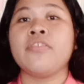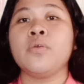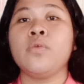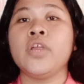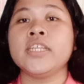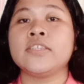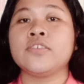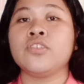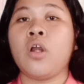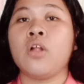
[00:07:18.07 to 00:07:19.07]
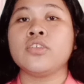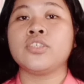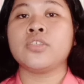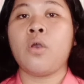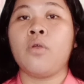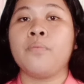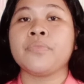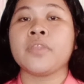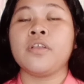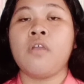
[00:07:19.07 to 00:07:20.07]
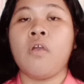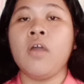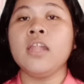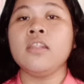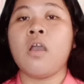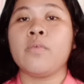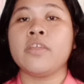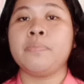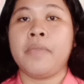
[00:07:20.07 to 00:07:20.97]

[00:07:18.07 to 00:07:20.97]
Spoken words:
The words could also go along with